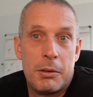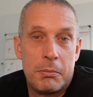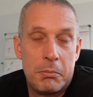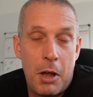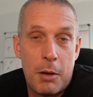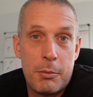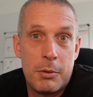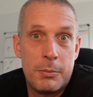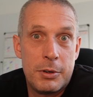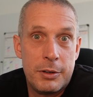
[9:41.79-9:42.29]

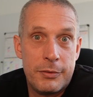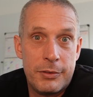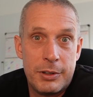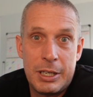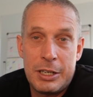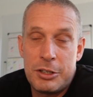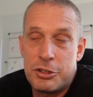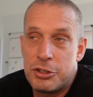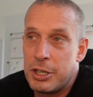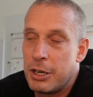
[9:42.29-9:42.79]
a bit of an
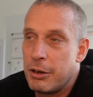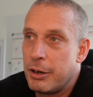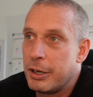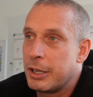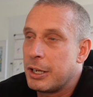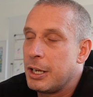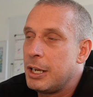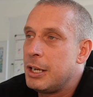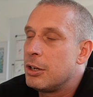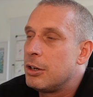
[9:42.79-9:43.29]
engineering
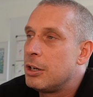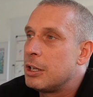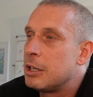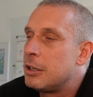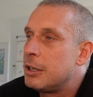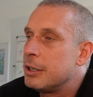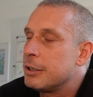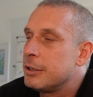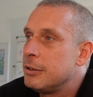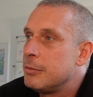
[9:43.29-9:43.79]
geek. I
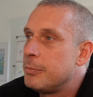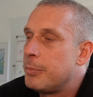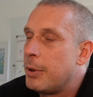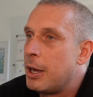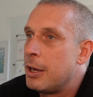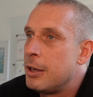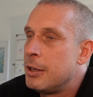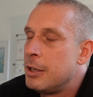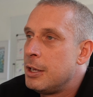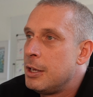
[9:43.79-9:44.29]
like it,
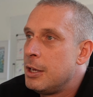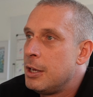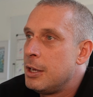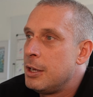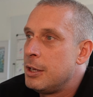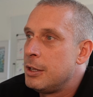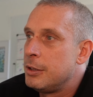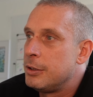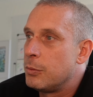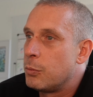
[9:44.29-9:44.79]
but
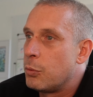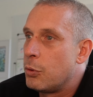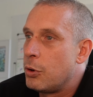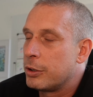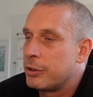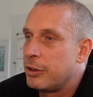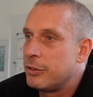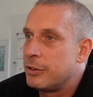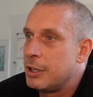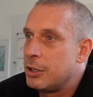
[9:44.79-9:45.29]
the
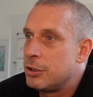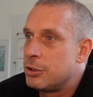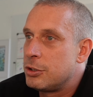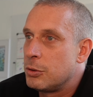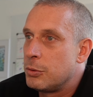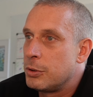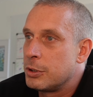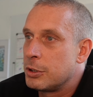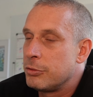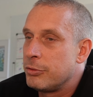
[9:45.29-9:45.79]
work that they're
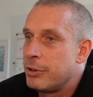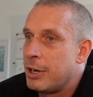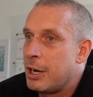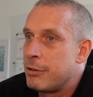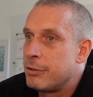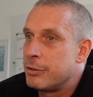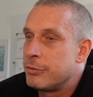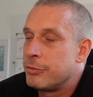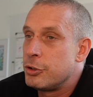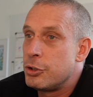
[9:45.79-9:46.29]
doing
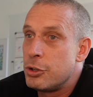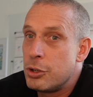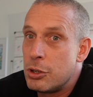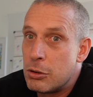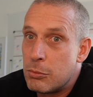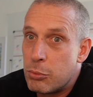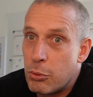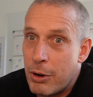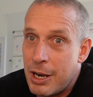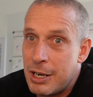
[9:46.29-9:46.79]
around
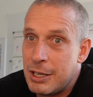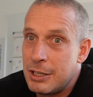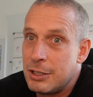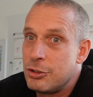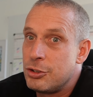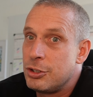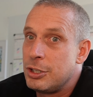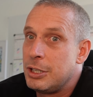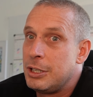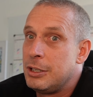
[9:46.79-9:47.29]
renewable
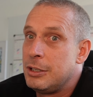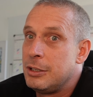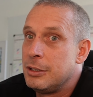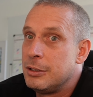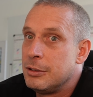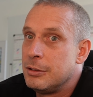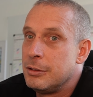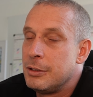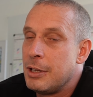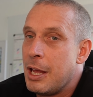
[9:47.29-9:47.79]
energy
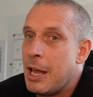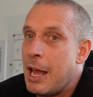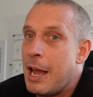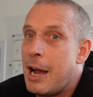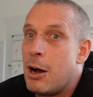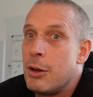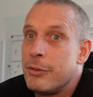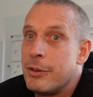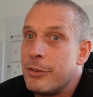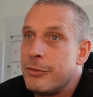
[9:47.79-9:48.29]
and
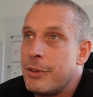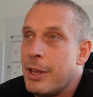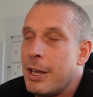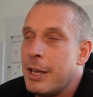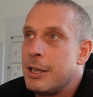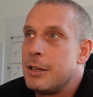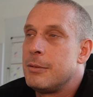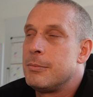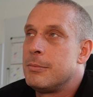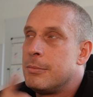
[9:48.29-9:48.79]
how that
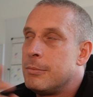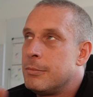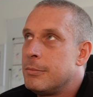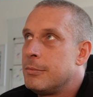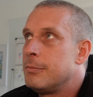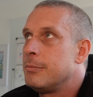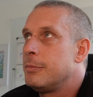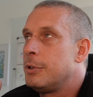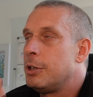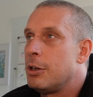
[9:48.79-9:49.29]
they,
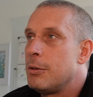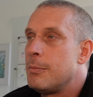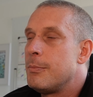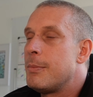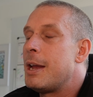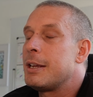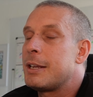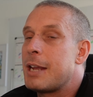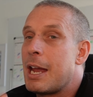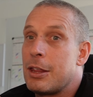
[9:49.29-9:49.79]

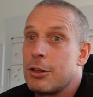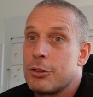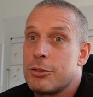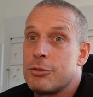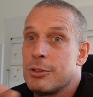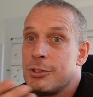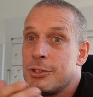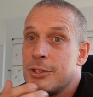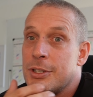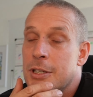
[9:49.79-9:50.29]
make
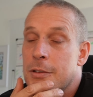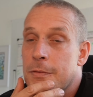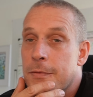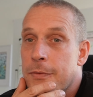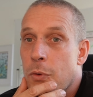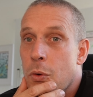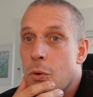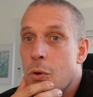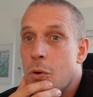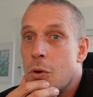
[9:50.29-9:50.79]
electricity
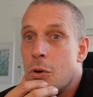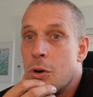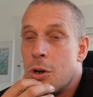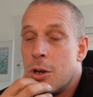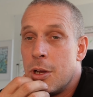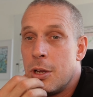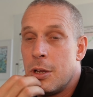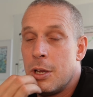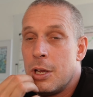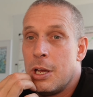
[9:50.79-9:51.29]
for
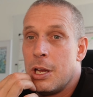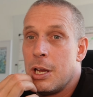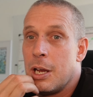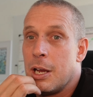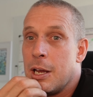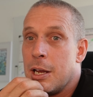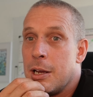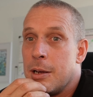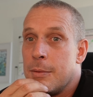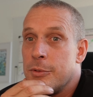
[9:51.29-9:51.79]

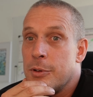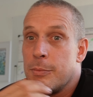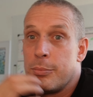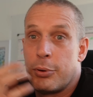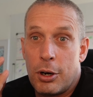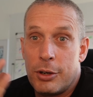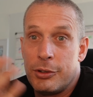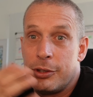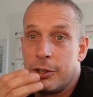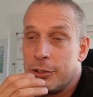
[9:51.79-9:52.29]
the
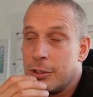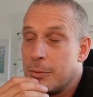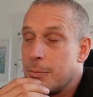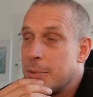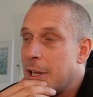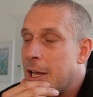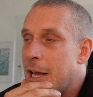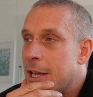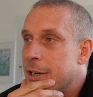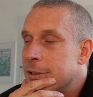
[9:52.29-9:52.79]
processing
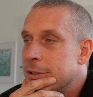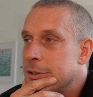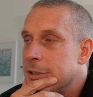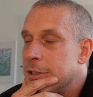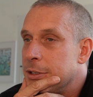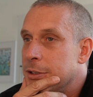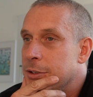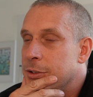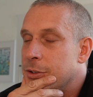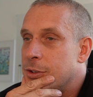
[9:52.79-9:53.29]
plant
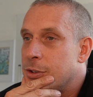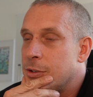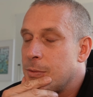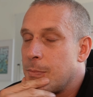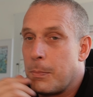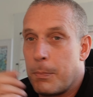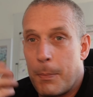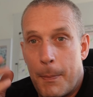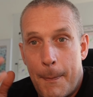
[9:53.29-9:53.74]
is,